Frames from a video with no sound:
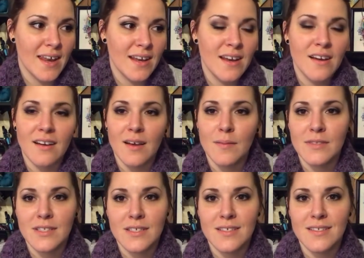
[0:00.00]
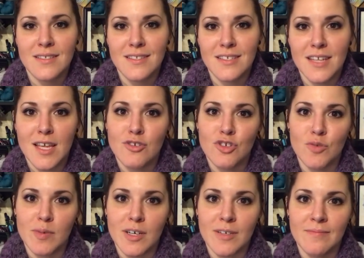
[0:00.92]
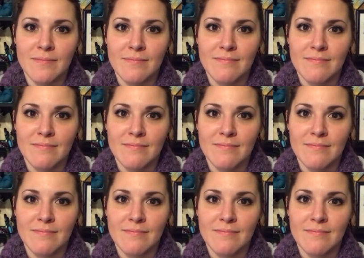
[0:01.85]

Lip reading: and here comes this state trooper.